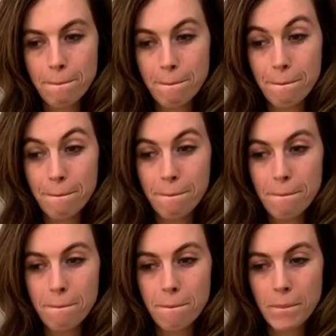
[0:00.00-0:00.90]
Mm-hmm.
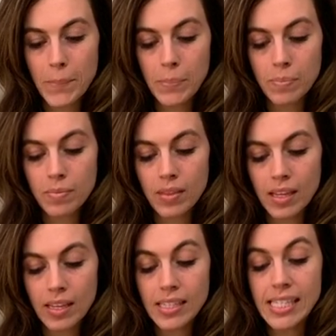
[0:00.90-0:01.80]

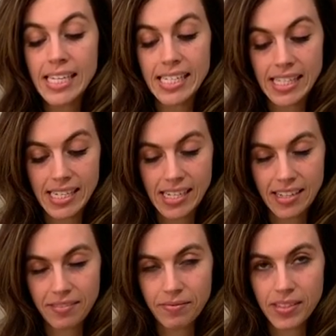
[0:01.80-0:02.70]
60,